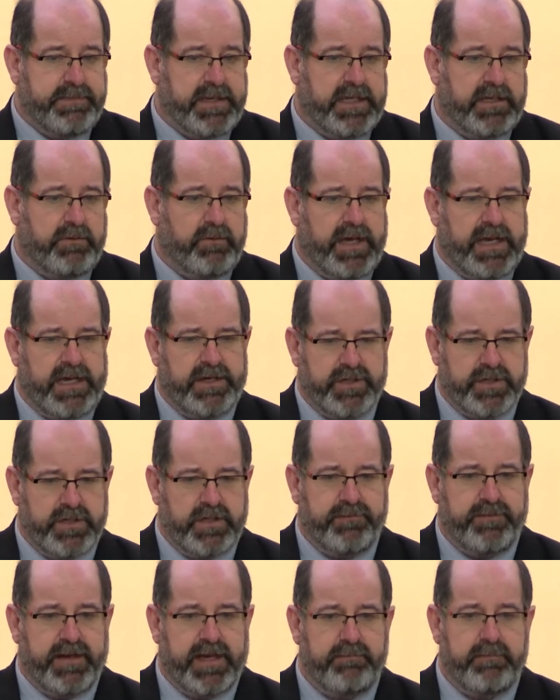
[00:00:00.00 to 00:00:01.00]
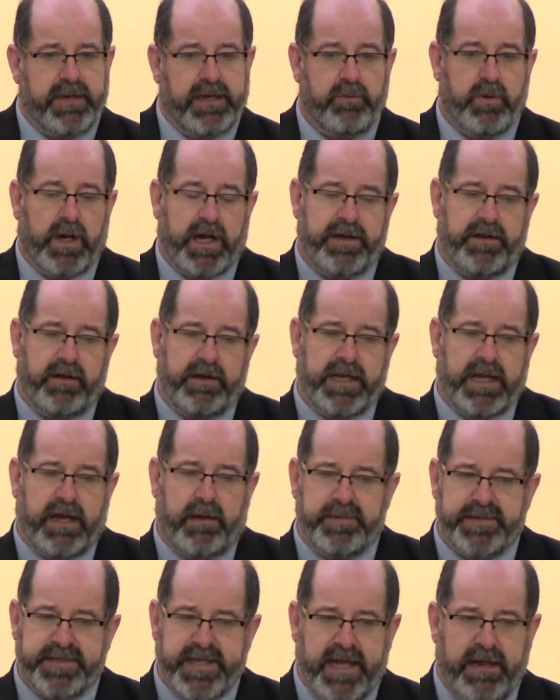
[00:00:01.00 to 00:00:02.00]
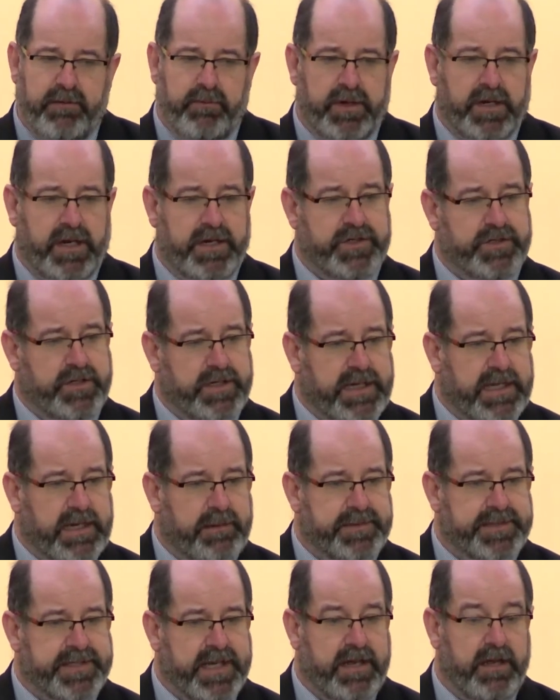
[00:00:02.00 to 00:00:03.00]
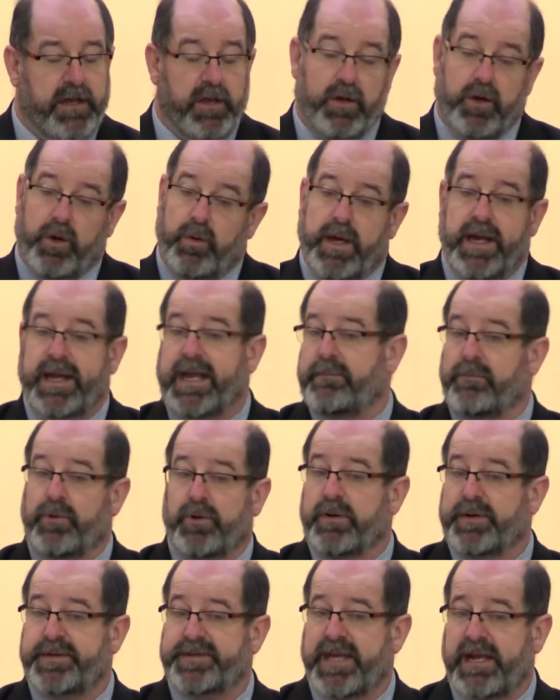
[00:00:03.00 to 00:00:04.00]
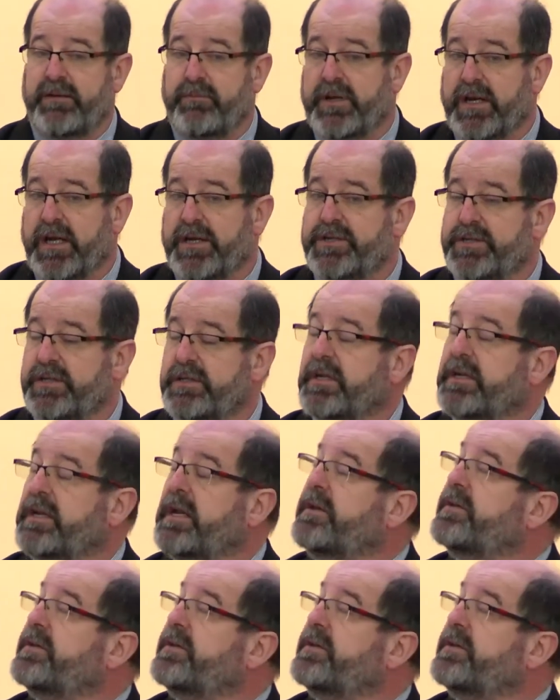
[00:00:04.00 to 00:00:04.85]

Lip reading: in the way it should affect me. Why I don't get upset when I should get upset. Or why I get more upset when I shouldn't, and